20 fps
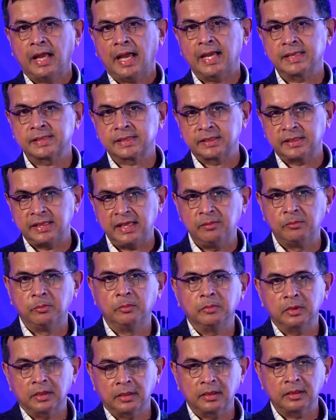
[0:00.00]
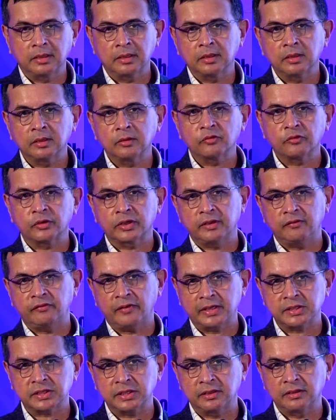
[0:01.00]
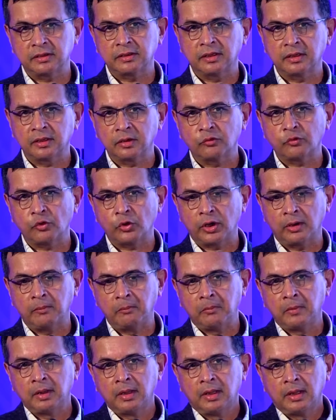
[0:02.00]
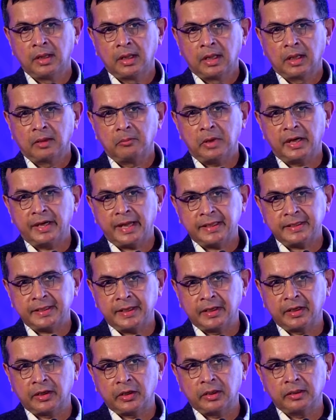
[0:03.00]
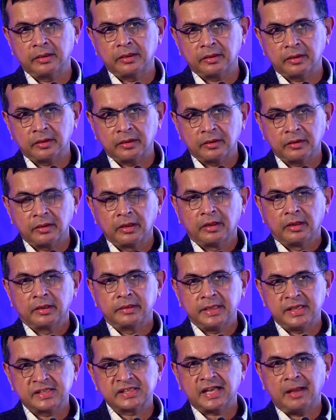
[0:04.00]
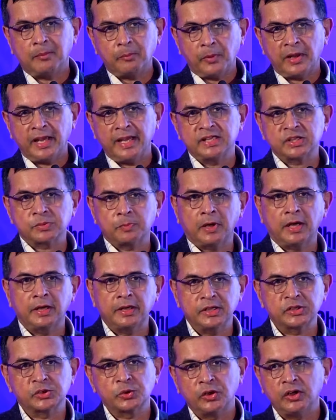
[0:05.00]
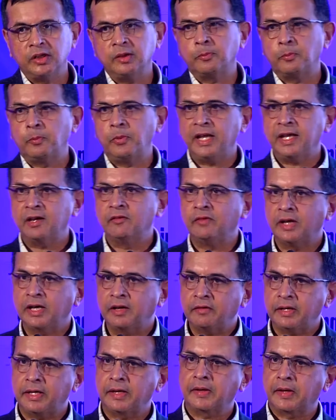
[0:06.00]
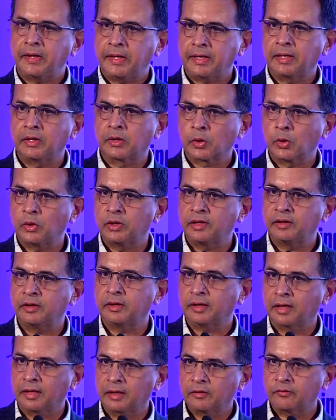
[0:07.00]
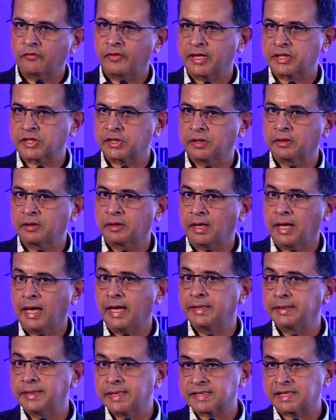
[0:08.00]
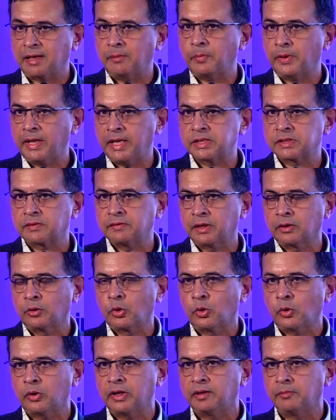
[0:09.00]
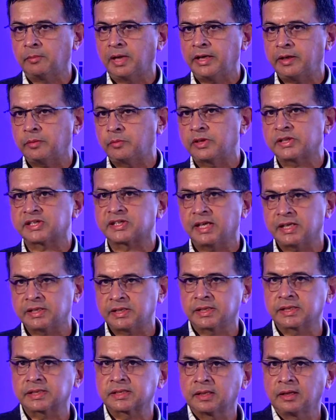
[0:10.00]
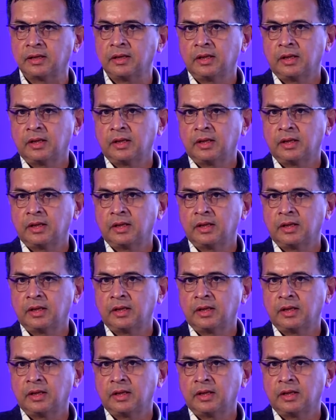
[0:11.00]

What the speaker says: as a theme for the fashion forum. But I think this compliance part is going to play a very, very critical role in fashion. And this compliance will go in multiple stages.